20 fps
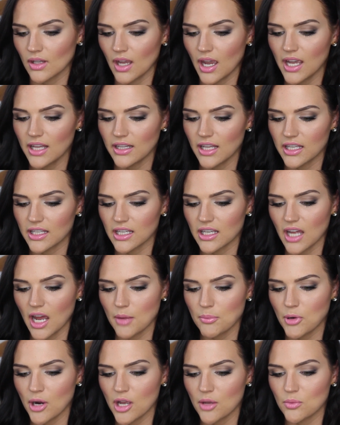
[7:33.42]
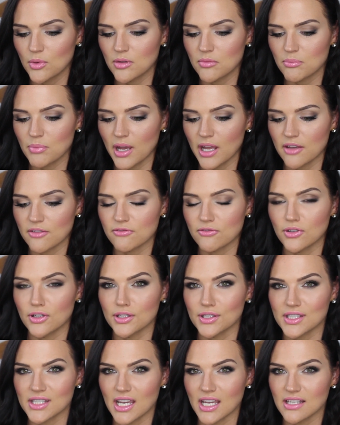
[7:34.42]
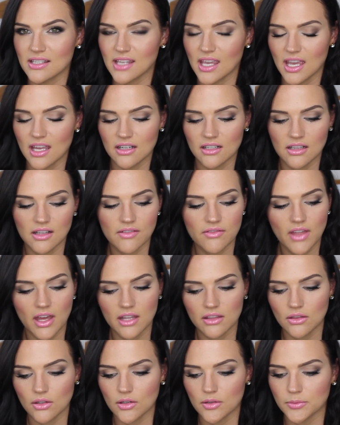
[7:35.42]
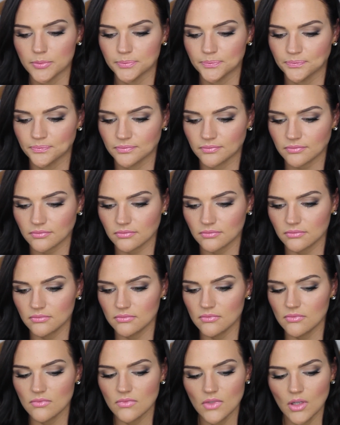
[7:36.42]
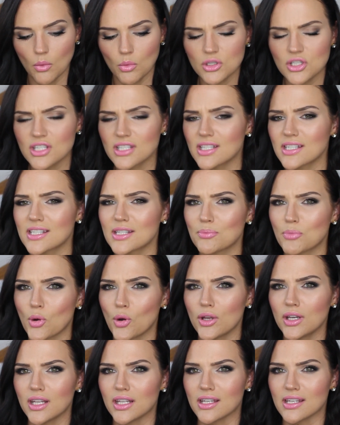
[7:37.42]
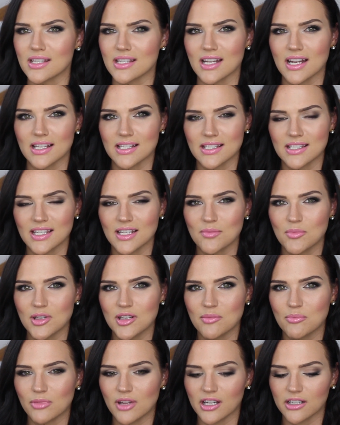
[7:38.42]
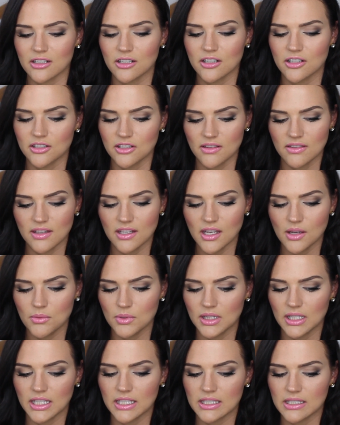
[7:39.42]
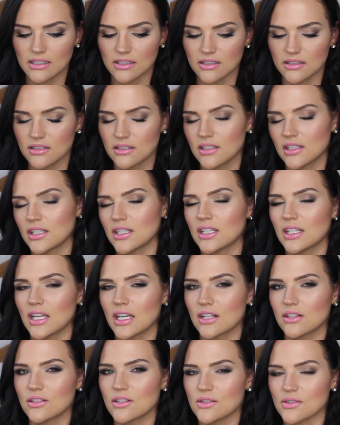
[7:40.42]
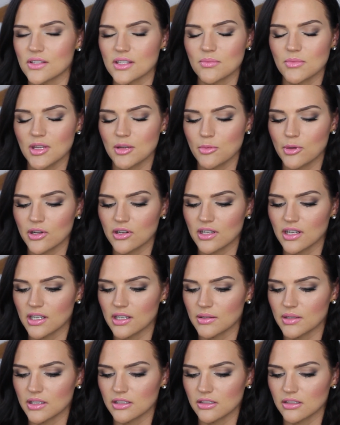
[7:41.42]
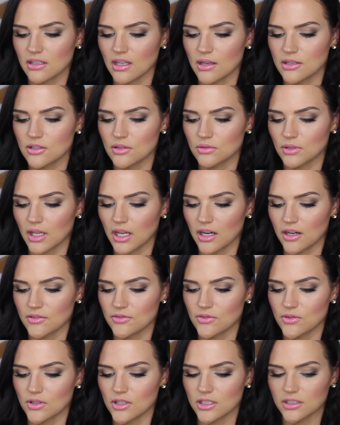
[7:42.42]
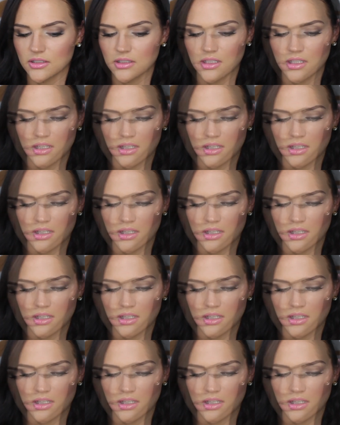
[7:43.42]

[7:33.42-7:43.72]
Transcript: I like it. I probably wouldn't buy a full-size candle of that, though. Which is disappointing, because it has cinnamon and black currant. You'd think I would like it. I don't know. Something about it I don't care for.